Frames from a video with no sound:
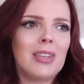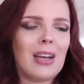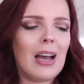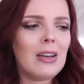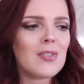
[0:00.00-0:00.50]

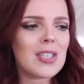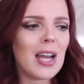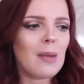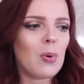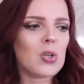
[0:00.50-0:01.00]
Kind of
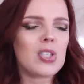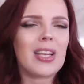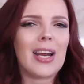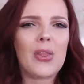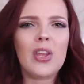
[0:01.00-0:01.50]
sad I purchased
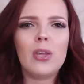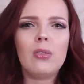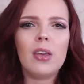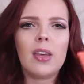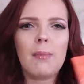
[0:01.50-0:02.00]
it, and I think you
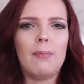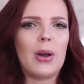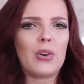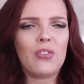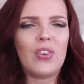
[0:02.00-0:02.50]
can get
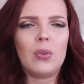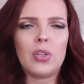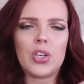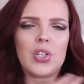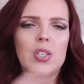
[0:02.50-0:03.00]
better
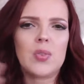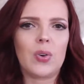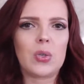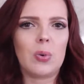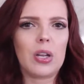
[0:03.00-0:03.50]
foundations
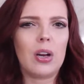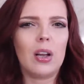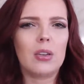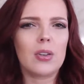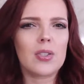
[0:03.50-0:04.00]
for
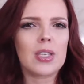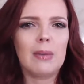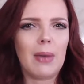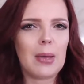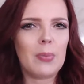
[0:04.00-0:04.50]
$20
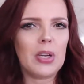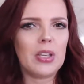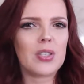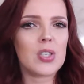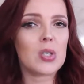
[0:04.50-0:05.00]
in my
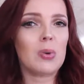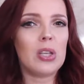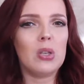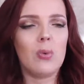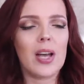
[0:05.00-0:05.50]
opinion. This is
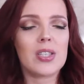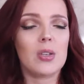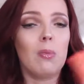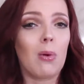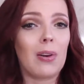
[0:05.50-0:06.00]
20 US,
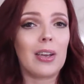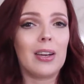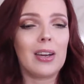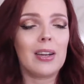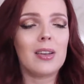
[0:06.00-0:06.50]
so more in
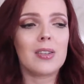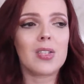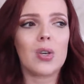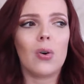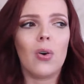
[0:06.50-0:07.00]
Canadian,
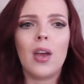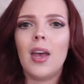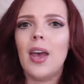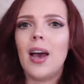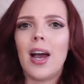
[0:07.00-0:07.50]
so
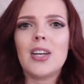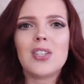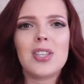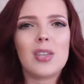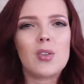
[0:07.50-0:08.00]
I
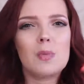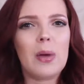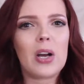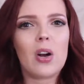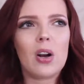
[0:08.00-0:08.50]
just think there's
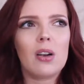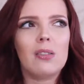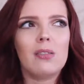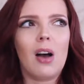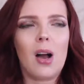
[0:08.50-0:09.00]
better
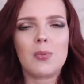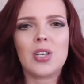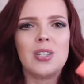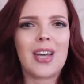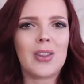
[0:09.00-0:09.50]

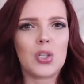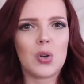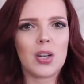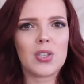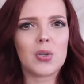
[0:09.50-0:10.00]
options at the
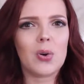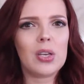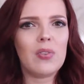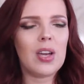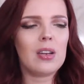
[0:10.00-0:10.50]
drugstore
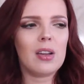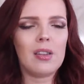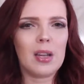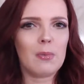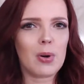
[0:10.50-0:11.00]
even
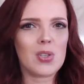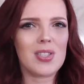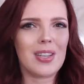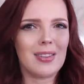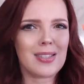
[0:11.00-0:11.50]
than
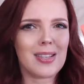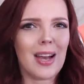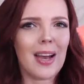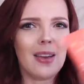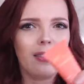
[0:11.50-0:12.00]
purchasing this
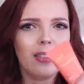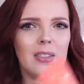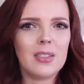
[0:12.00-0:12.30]
guy.